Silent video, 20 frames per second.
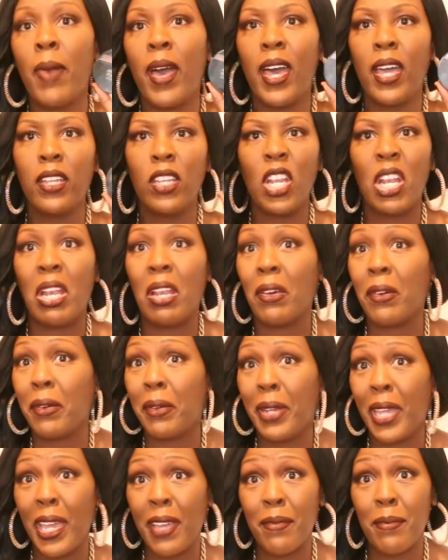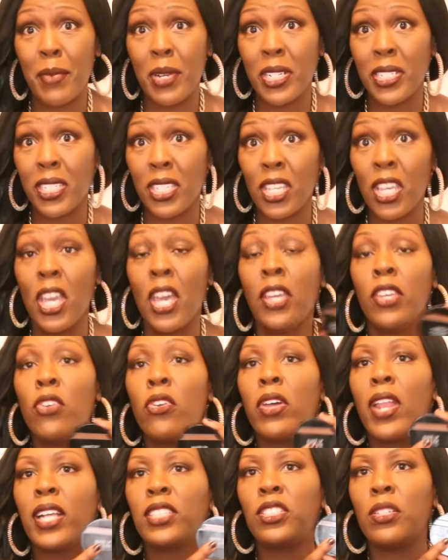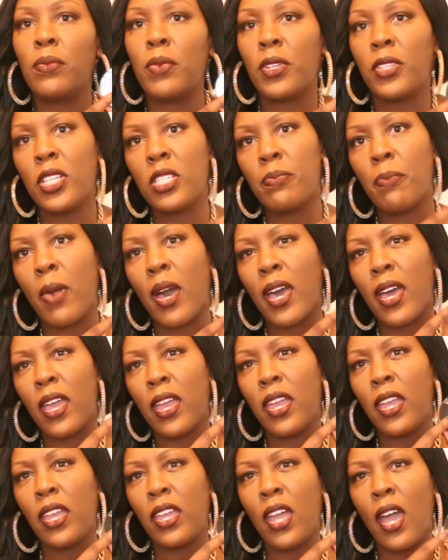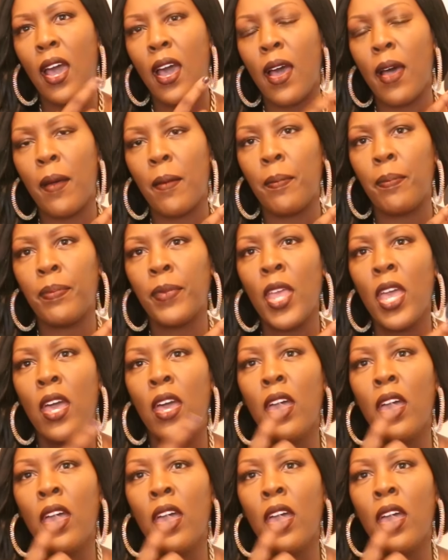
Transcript: Matte. Lord have mercy. You could actually wear this by um,